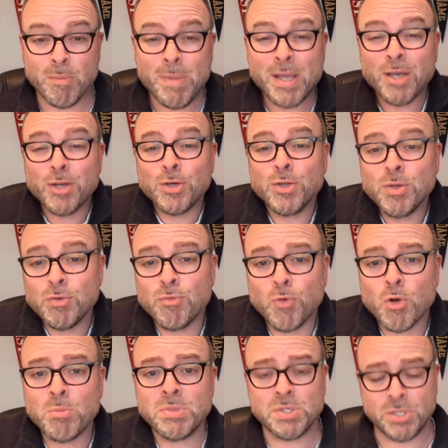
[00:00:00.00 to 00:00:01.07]
Make a good
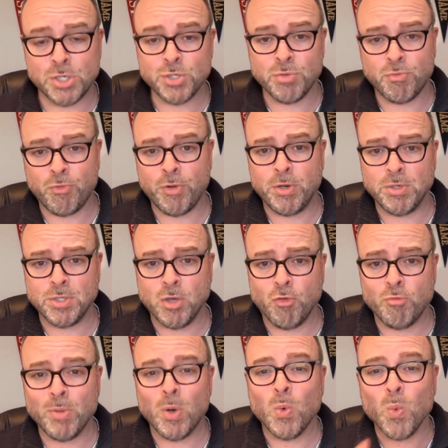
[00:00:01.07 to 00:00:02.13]
informed decision for yourself
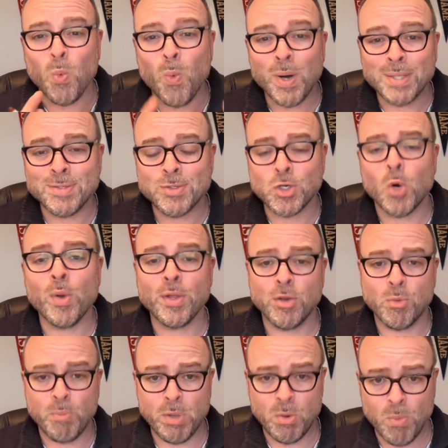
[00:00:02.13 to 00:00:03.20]
about what's going
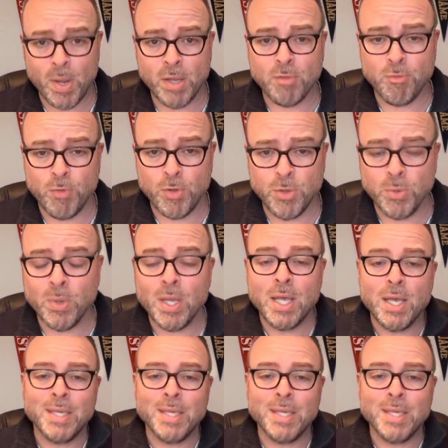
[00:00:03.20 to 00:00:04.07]
to be right for you.